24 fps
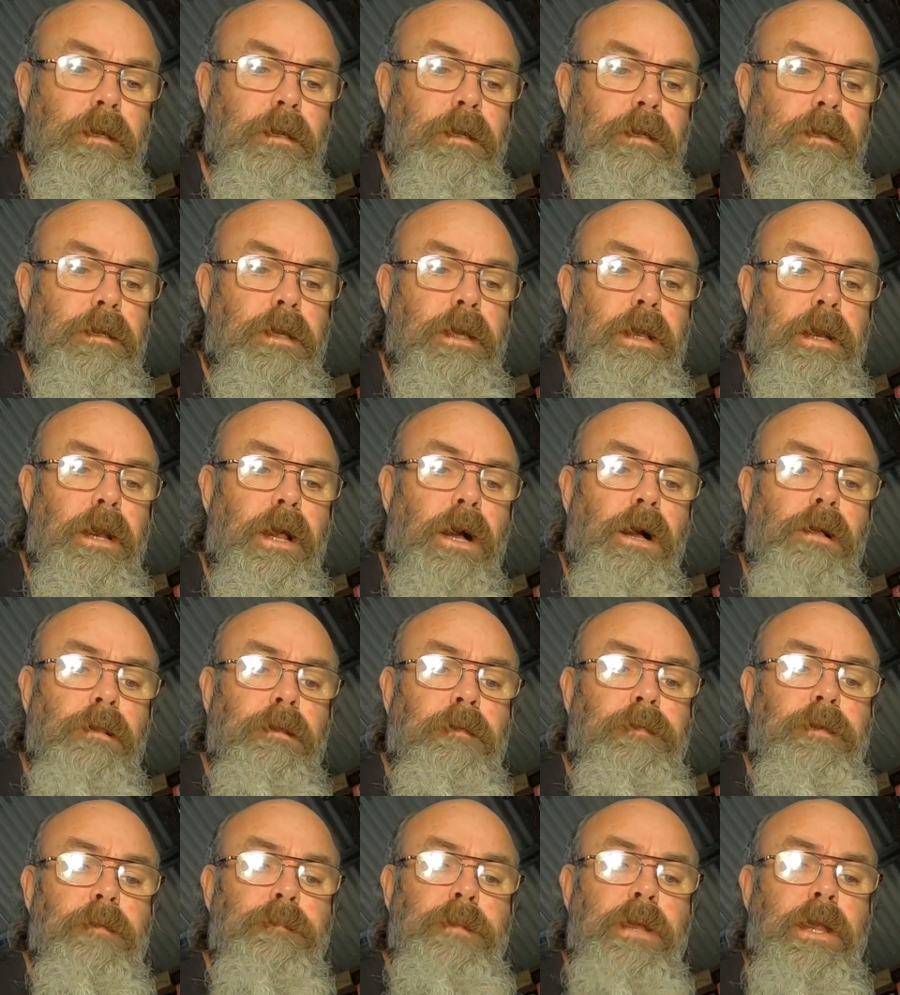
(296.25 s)
Getting old, I've had my
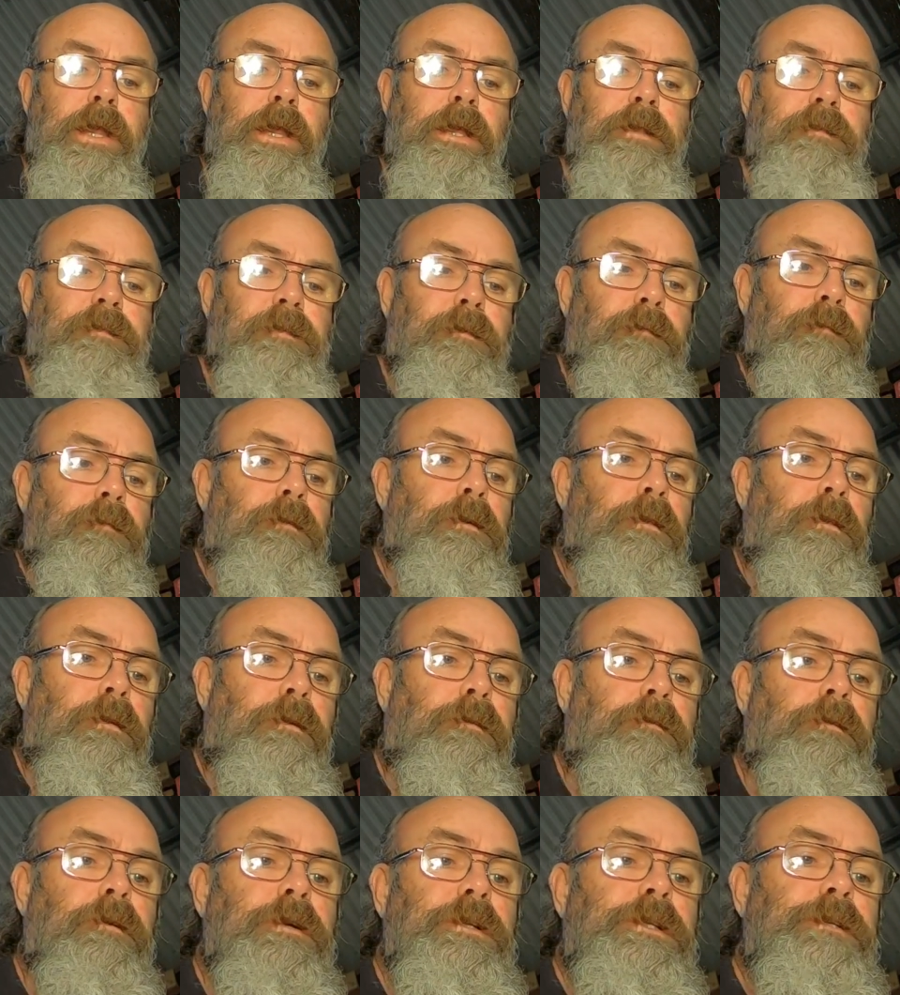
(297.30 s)
hands in oil and
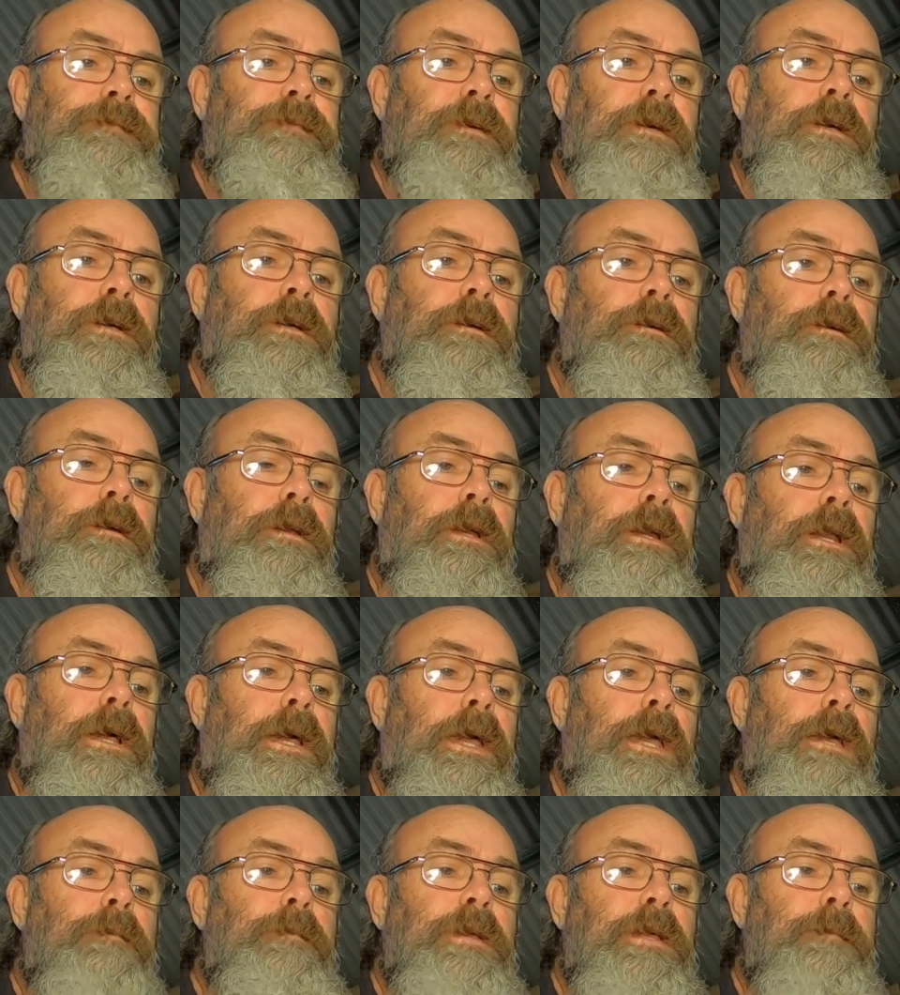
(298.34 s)
grease for I don't know how
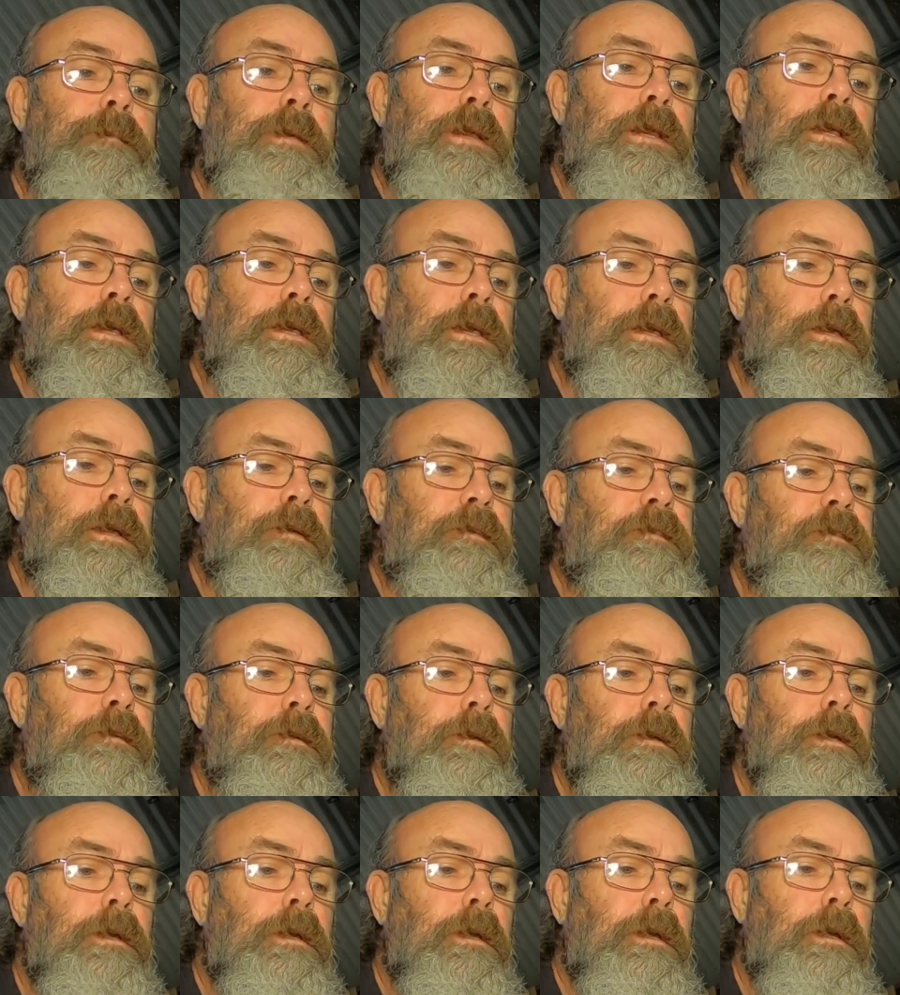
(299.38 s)
many years,
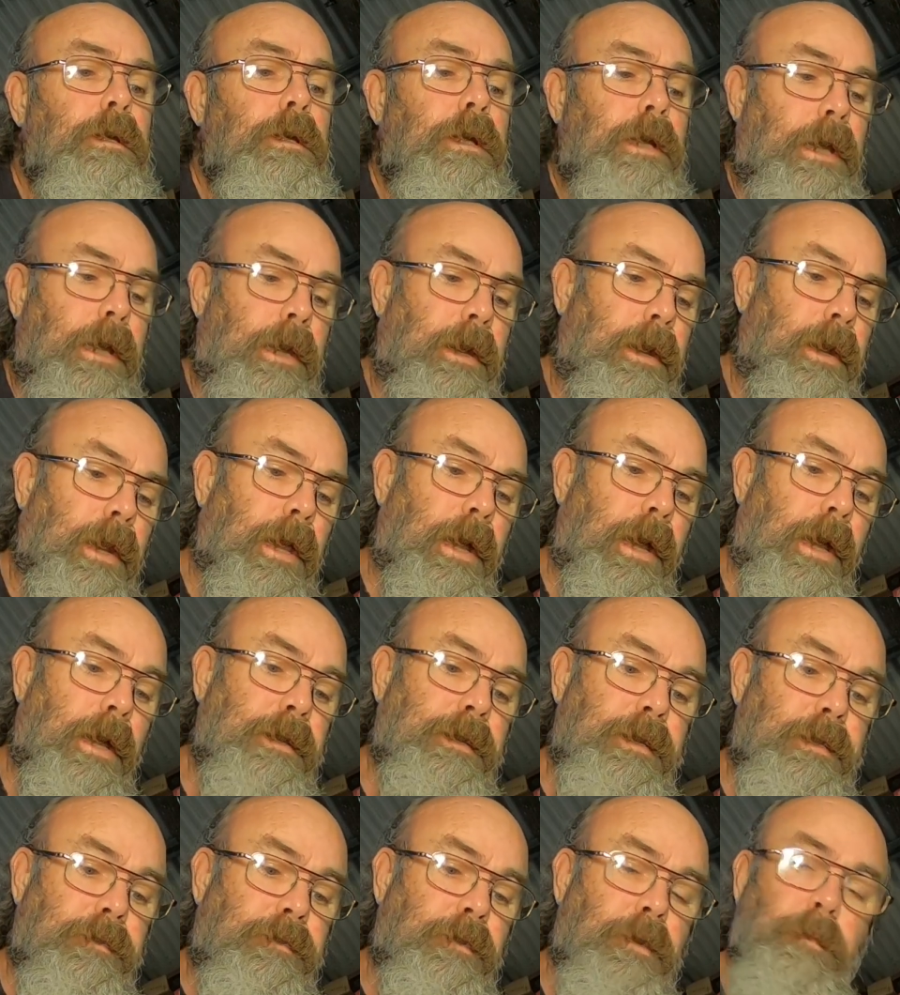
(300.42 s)
and your
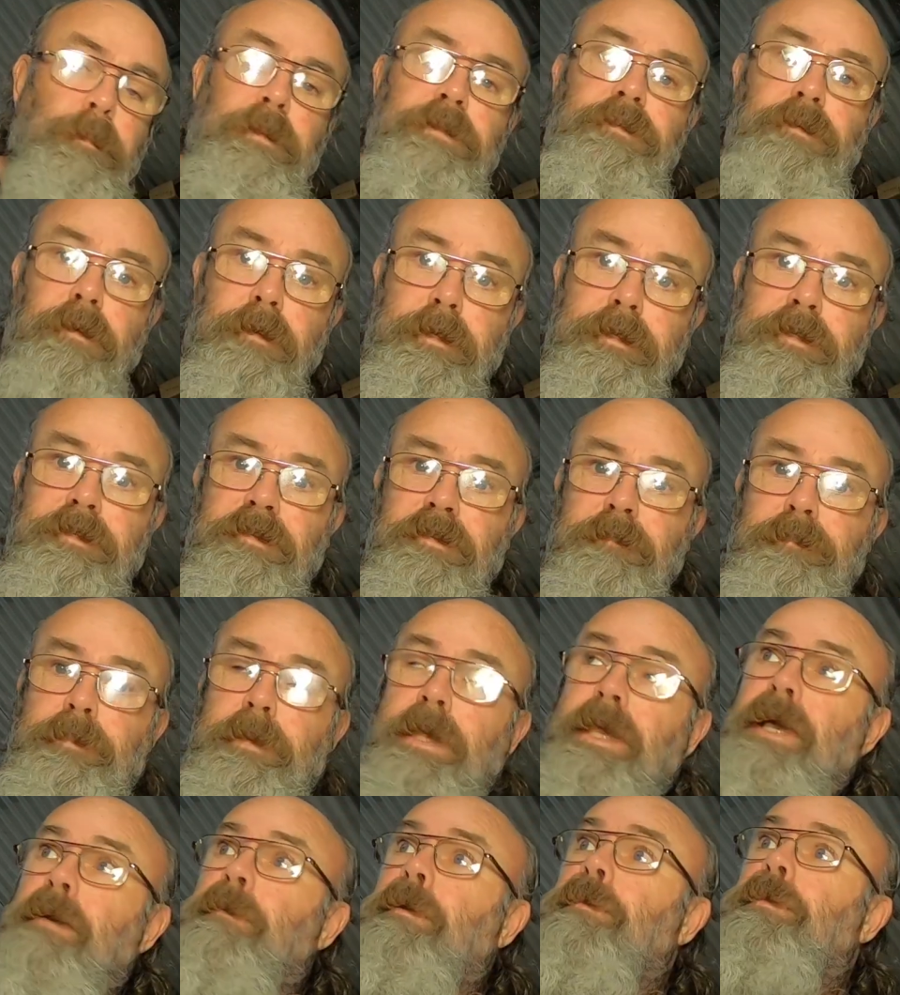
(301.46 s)
dermatitis has become a
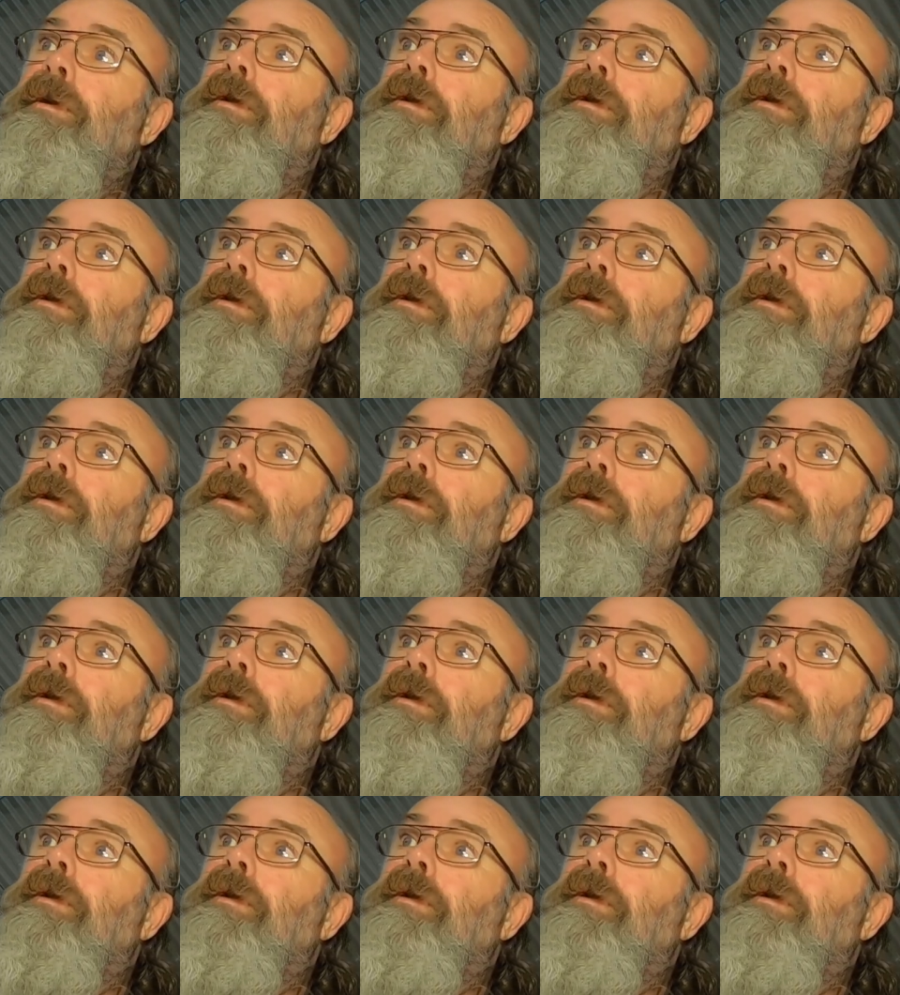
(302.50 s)
bit